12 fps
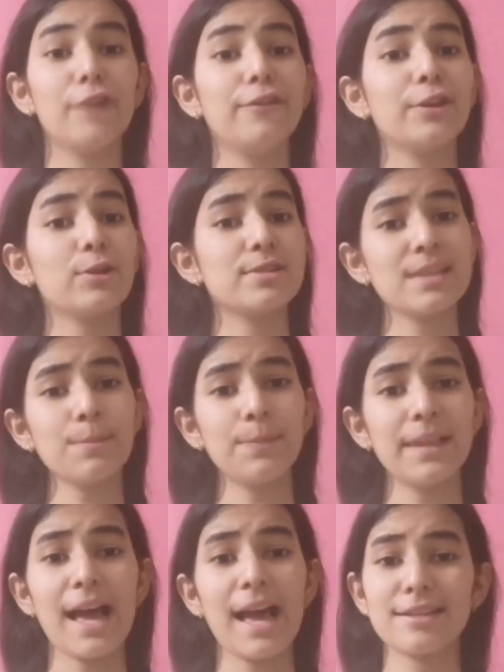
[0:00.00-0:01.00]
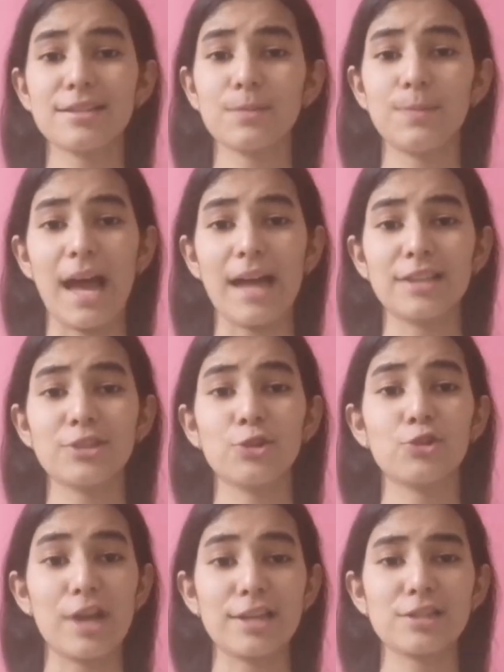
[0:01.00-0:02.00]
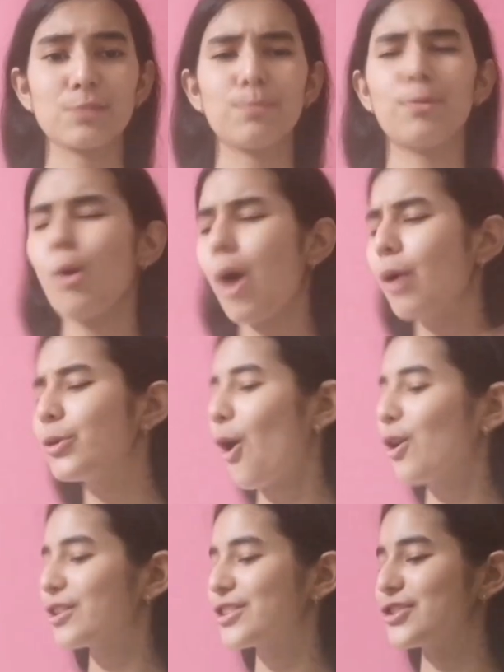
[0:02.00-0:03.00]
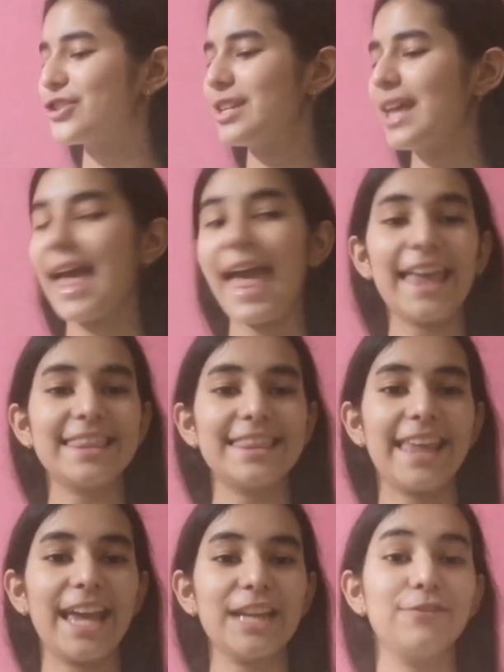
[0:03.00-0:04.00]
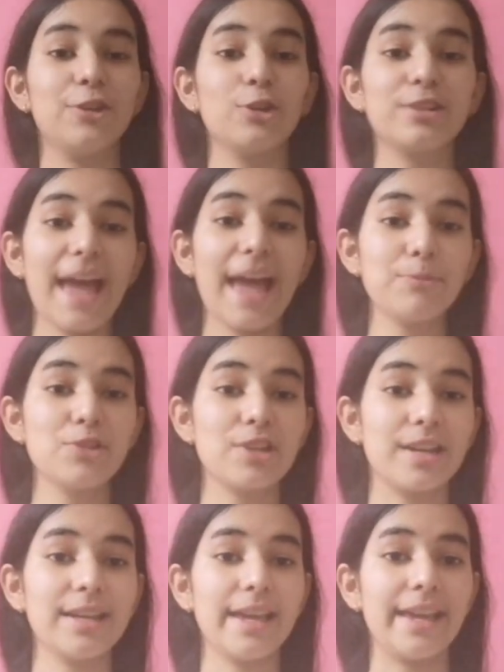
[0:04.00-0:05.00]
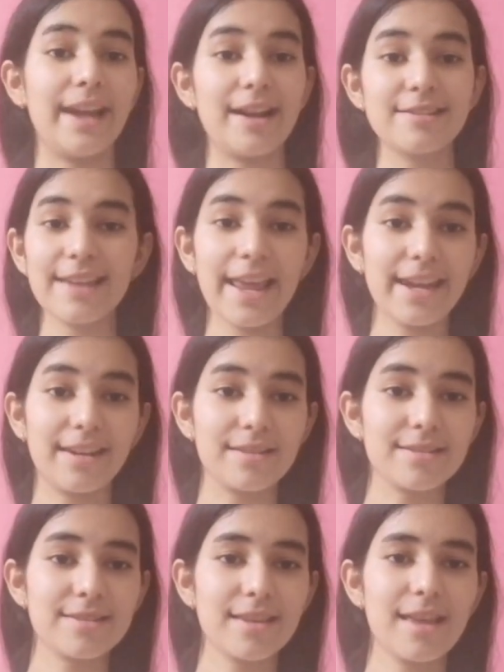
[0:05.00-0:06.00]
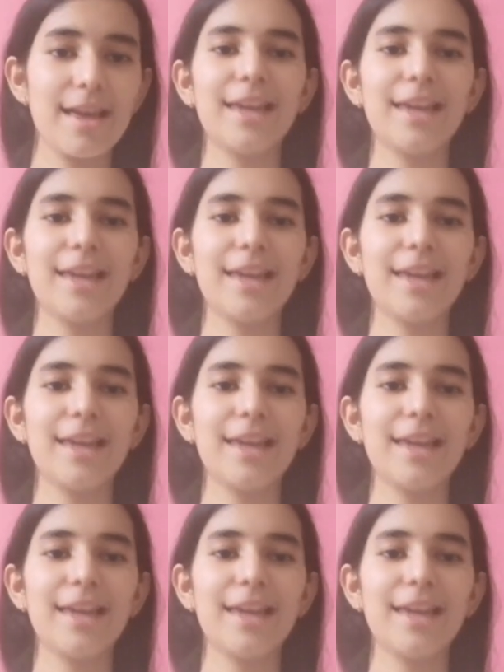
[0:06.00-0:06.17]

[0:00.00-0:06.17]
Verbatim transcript: We could simply ask the plants to just blow out oxygen and then we could capture it in our cylinders.